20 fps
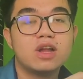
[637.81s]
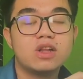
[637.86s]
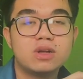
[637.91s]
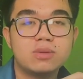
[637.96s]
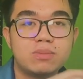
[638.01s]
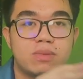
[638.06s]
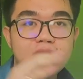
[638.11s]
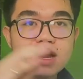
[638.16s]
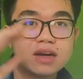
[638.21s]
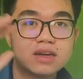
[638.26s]

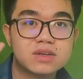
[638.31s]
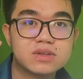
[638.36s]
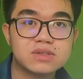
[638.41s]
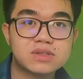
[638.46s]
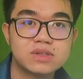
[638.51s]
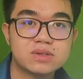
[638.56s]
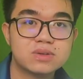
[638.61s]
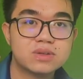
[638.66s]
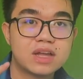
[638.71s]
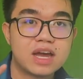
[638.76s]
color black
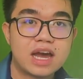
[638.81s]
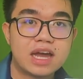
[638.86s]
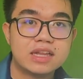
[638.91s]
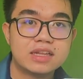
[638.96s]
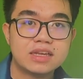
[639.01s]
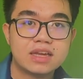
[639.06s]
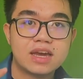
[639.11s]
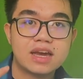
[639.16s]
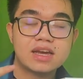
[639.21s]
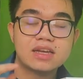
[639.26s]
yung sa
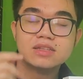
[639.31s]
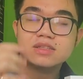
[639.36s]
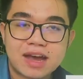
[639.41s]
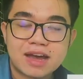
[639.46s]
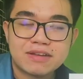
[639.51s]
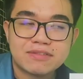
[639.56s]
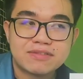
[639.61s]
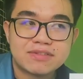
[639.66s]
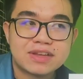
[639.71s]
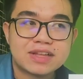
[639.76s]
unahan niya.
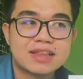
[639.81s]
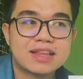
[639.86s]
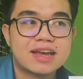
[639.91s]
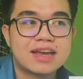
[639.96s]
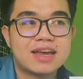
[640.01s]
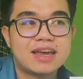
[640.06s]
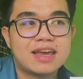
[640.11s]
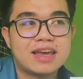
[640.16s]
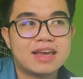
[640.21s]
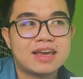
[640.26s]
I feel
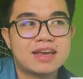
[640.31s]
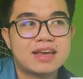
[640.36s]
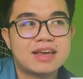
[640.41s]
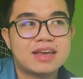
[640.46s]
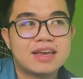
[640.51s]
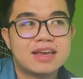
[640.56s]
like